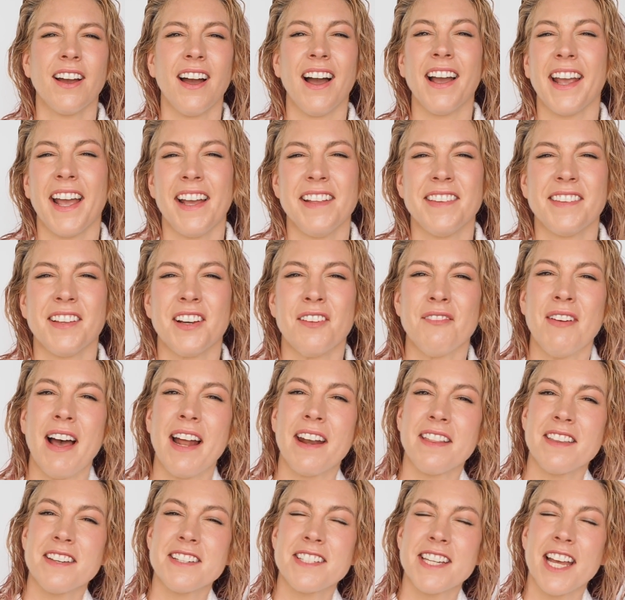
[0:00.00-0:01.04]
Okay, so I'm
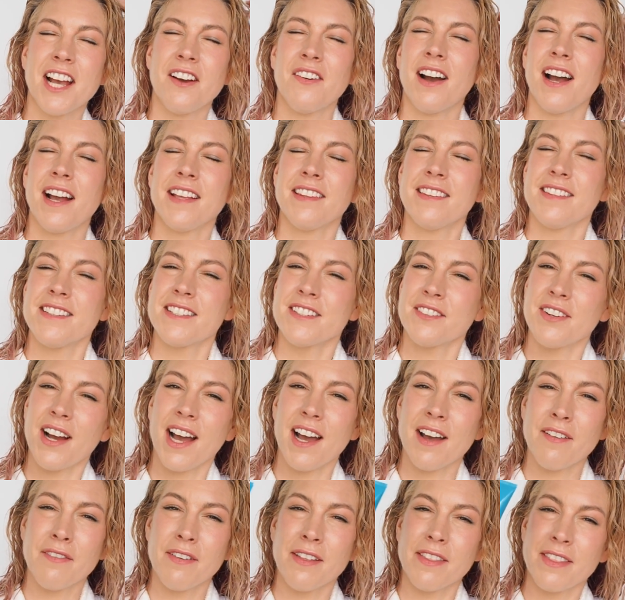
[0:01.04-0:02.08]
out of the shower. I still
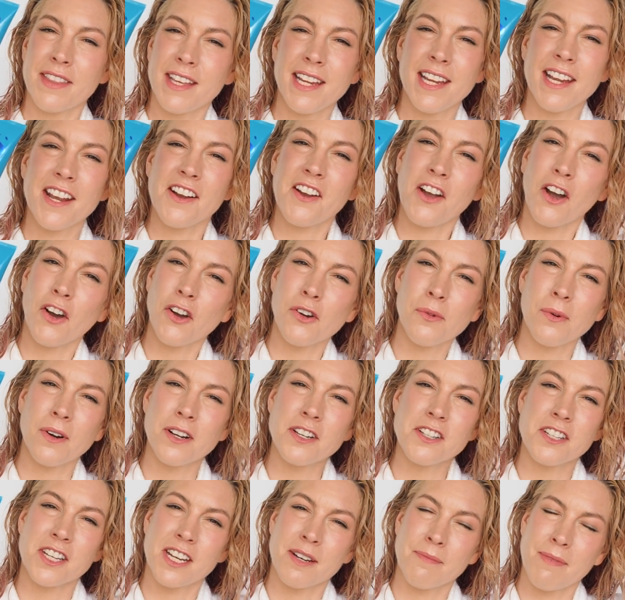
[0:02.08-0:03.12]
have the
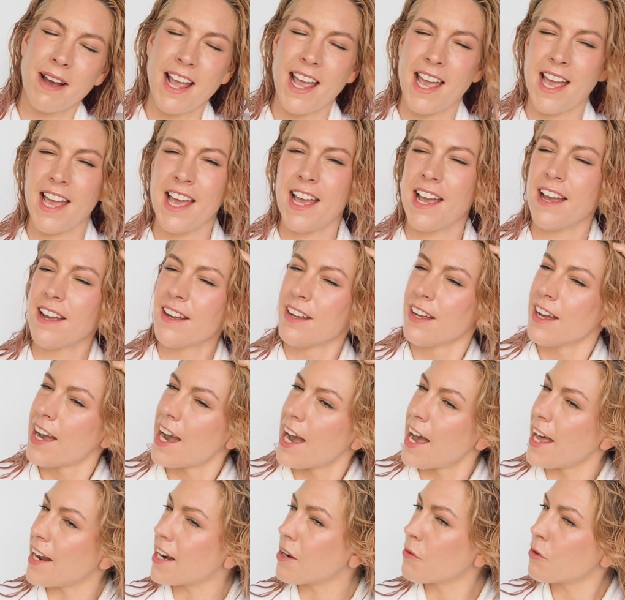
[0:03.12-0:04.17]
co-wash in my hair
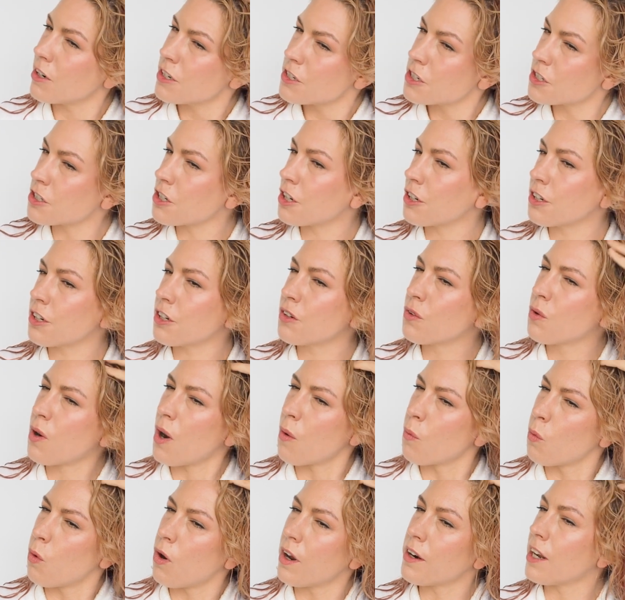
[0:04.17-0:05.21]
and I wanted to show you
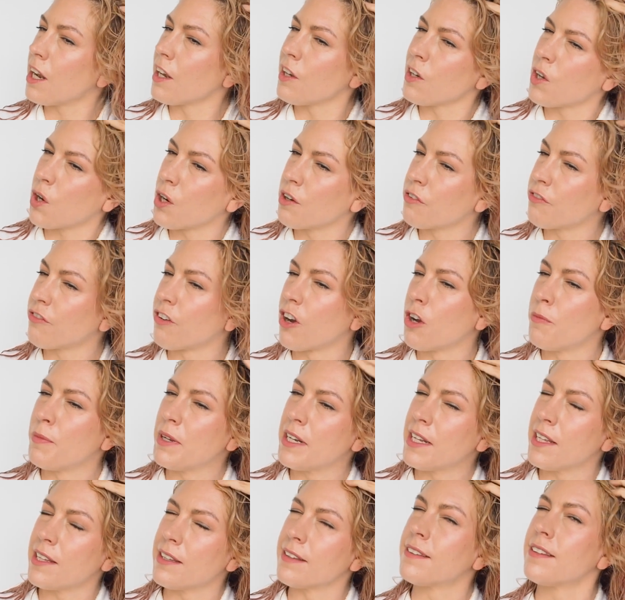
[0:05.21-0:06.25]
what a low foam
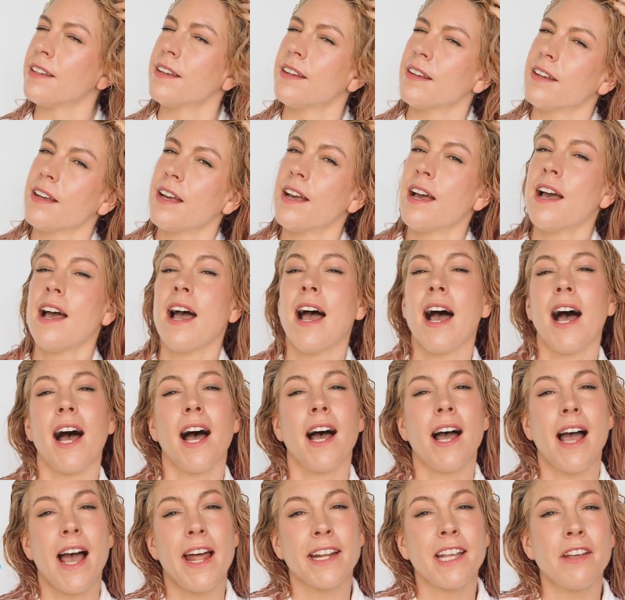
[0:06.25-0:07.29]
it is
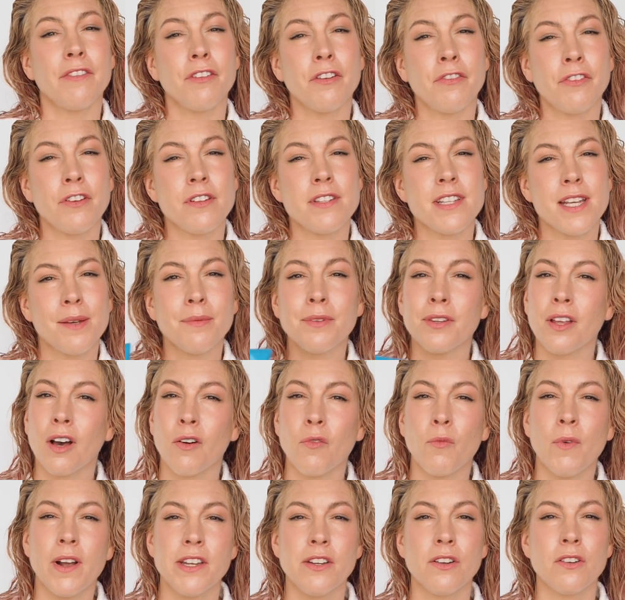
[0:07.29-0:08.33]
and I'll give you a few tips
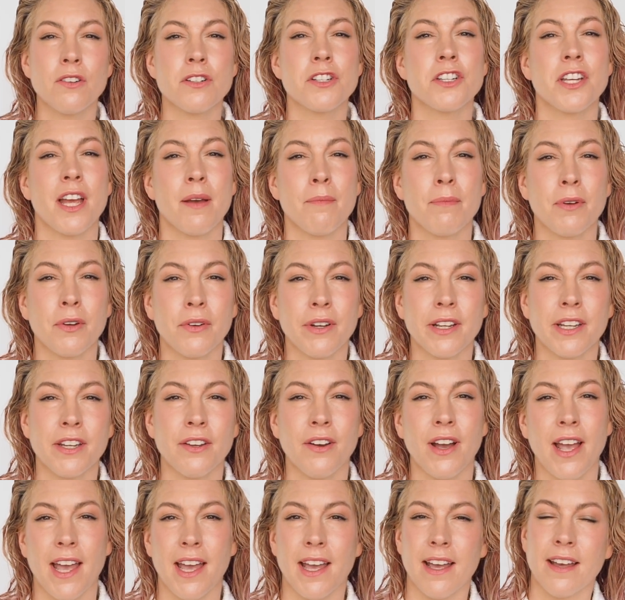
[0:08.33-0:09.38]
on when you're shampooing
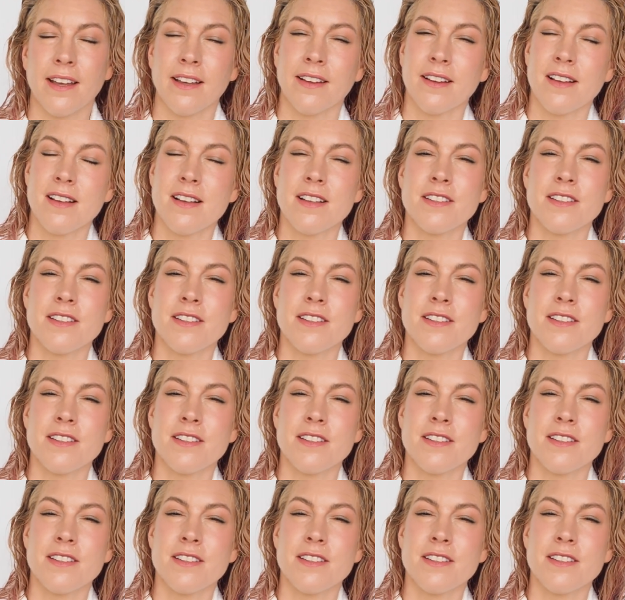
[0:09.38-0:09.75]
your hair.